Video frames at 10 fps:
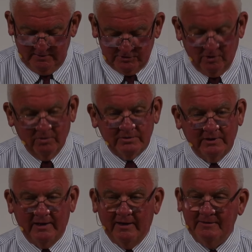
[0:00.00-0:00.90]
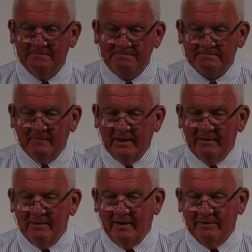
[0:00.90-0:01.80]
So today,
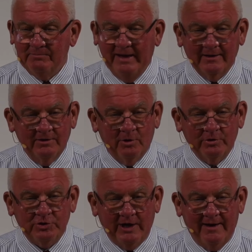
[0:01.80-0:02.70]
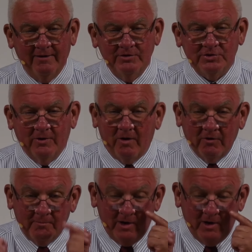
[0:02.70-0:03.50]
I'd make it a little challenge to all the